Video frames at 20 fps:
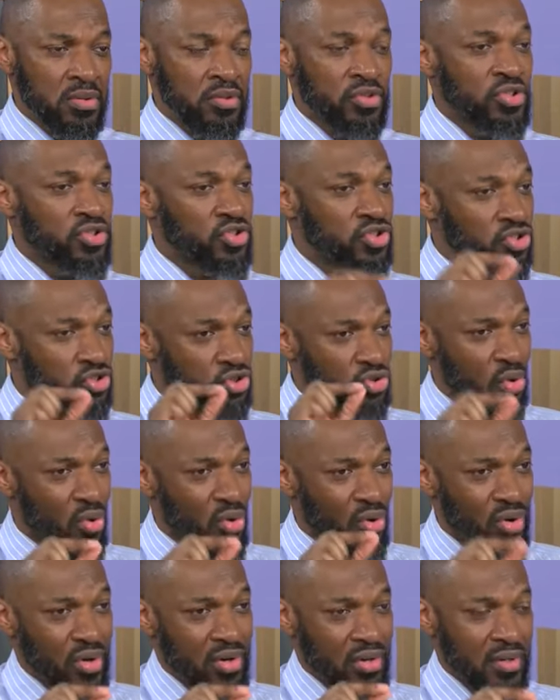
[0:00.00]
to
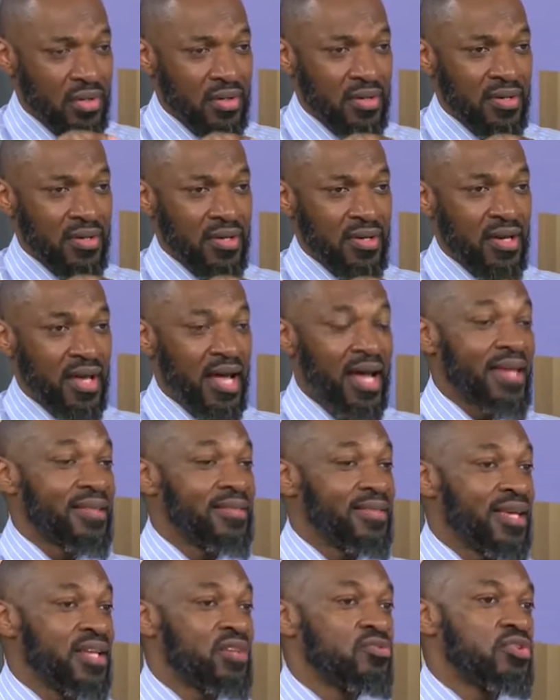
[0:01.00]
store,
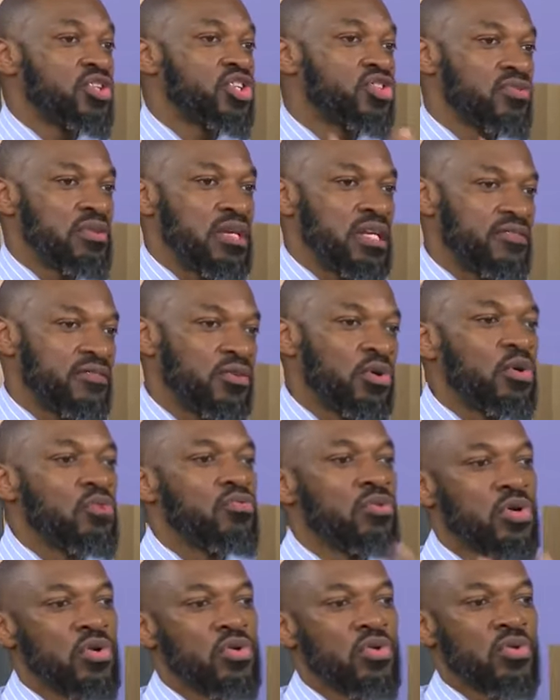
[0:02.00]
and then retrieve or
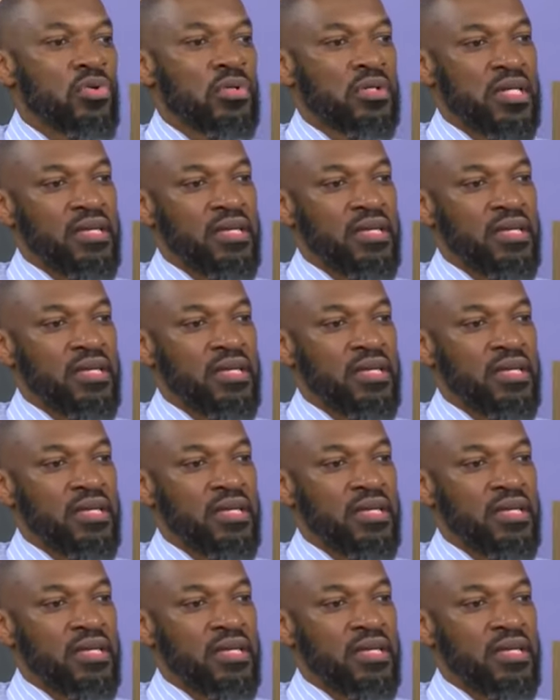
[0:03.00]
recall